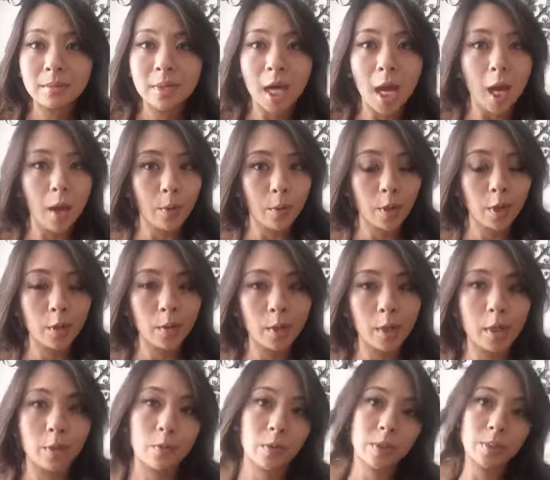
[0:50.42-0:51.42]
How are you
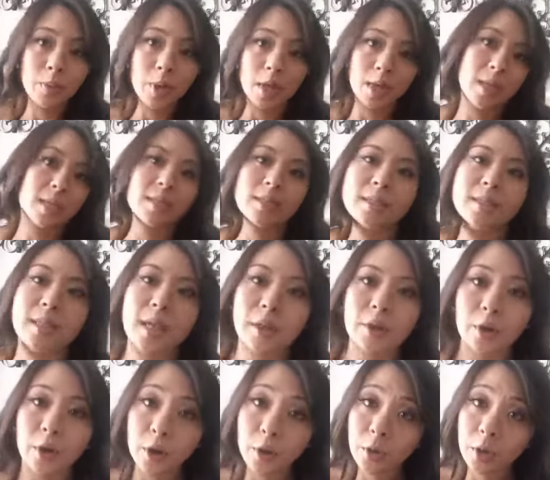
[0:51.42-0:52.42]
going to respond as a seller?
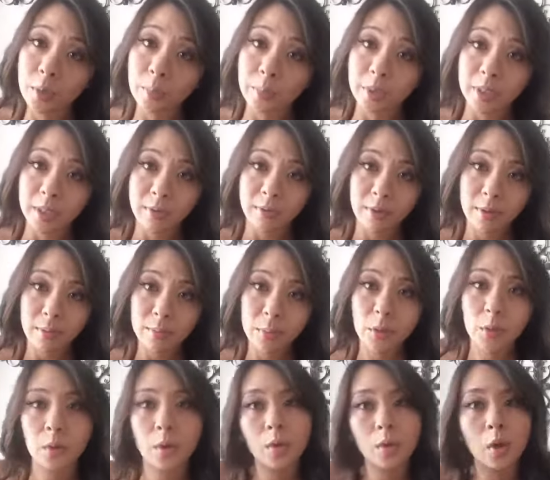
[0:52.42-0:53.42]
Are you going to believe him?
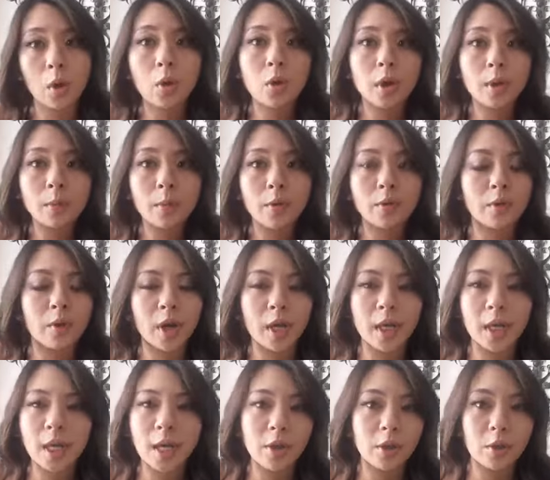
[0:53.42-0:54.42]
You don't know him over
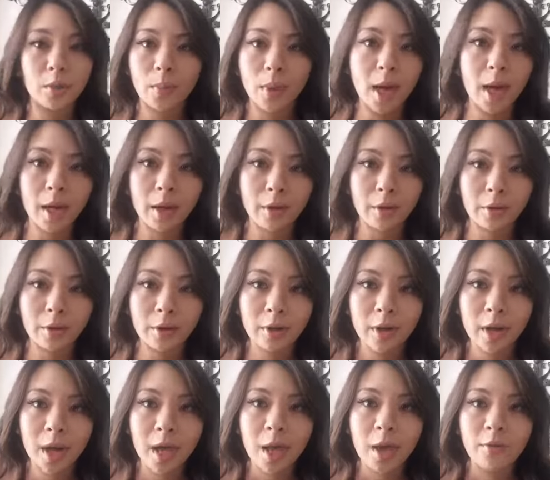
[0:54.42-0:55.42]
any other buyer,
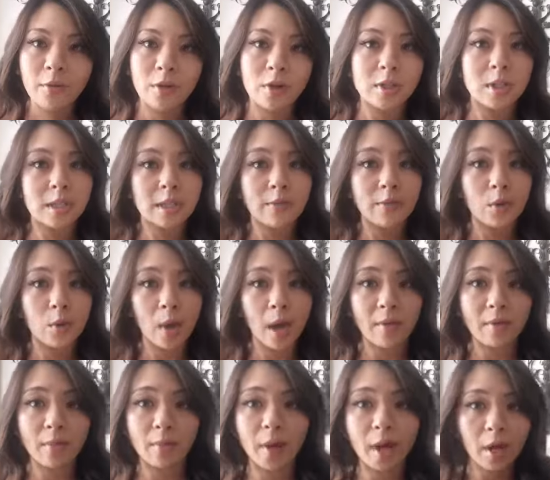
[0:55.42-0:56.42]
versus if you have
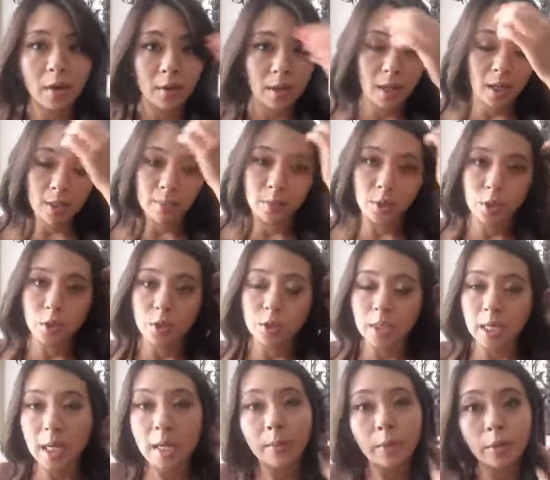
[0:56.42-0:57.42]
a buyer that comes to your
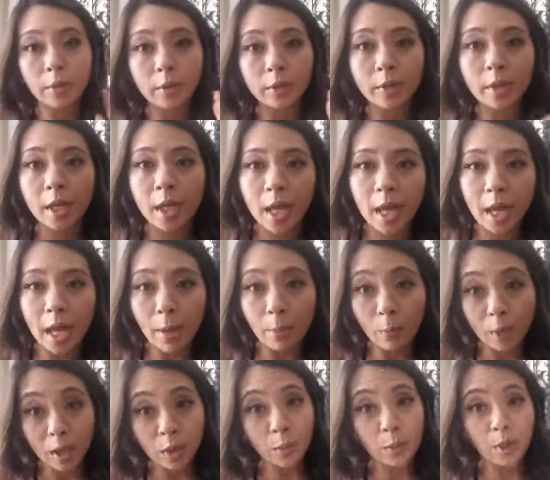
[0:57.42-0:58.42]
table
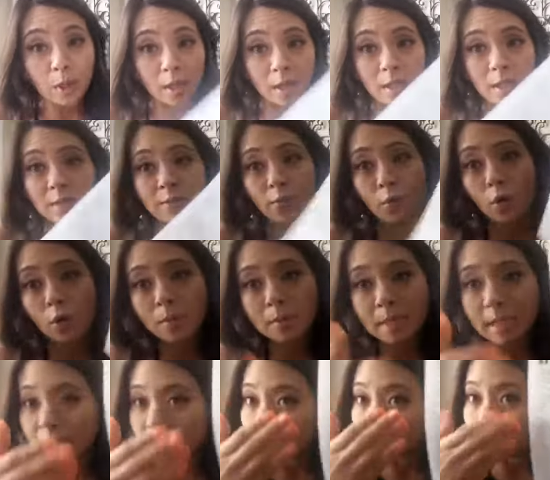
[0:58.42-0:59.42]
with one of these forms
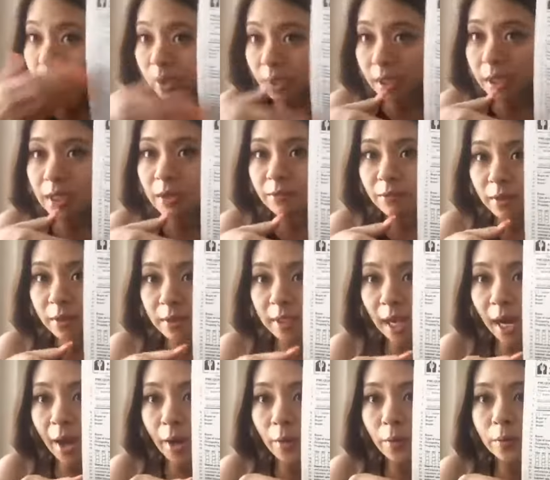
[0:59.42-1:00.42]
that's completely filled
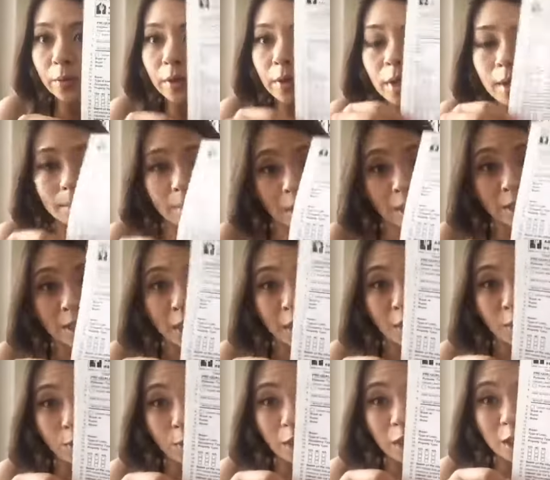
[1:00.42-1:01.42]
out, and I'll tell
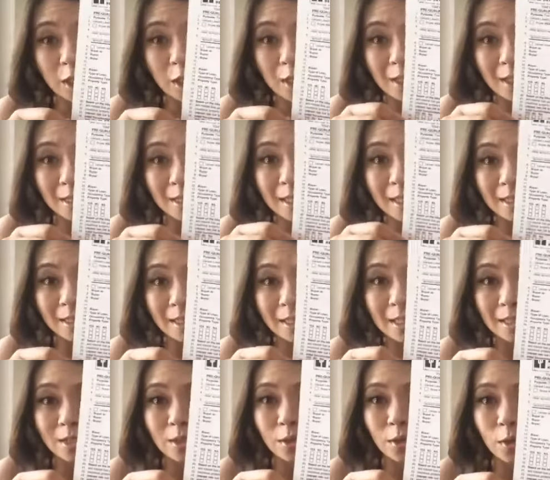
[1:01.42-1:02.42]
you what each of these things
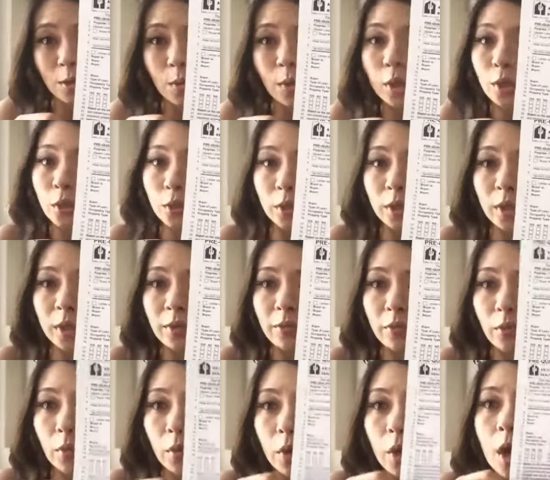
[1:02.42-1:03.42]
is so you know what you're looking
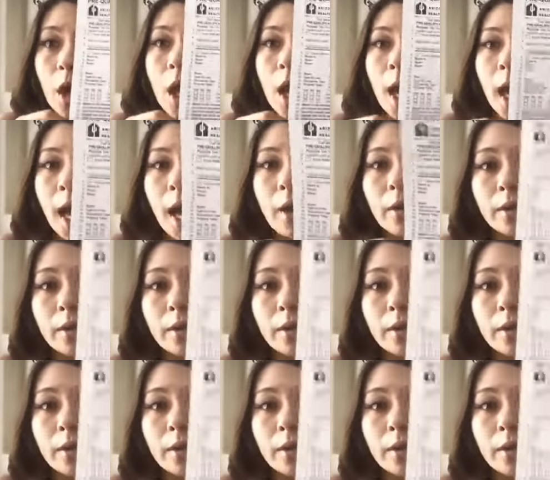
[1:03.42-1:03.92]
for. How